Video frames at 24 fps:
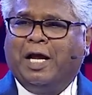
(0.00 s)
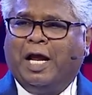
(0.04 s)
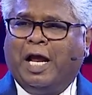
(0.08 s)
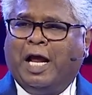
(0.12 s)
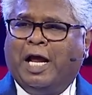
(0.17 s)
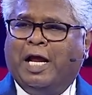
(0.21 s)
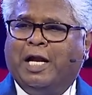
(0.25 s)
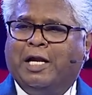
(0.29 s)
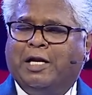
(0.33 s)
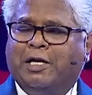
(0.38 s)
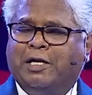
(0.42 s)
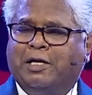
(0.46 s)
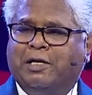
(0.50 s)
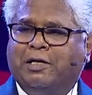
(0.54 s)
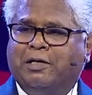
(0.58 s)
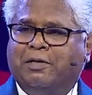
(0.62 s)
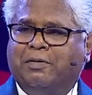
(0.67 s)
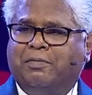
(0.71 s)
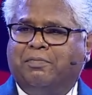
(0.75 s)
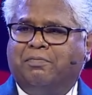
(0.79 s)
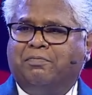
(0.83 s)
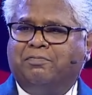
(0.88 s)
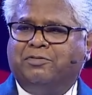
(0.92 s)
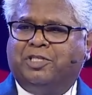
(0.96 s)
And uh,
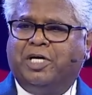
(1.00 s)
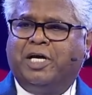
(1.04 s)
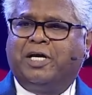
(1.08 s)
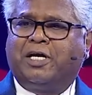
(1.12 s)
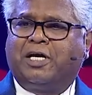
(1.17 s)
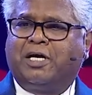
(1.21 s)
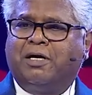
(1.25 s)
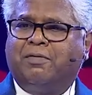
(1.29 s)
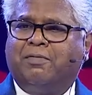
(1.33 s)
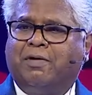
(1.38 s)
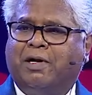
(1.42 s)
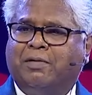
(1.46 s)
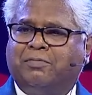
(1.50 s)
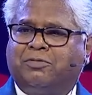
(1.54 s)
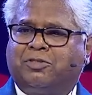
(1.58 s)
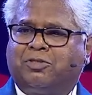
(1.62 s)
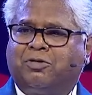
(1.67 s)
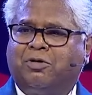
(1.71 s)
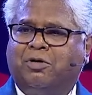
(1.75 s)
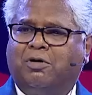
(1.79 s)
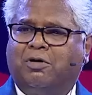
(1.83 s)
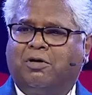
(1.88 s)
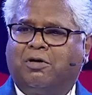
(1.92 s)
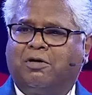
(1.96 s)
Jacob, I'm
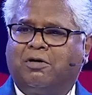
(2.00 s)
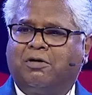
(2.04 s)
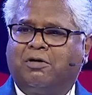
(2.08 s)
sure,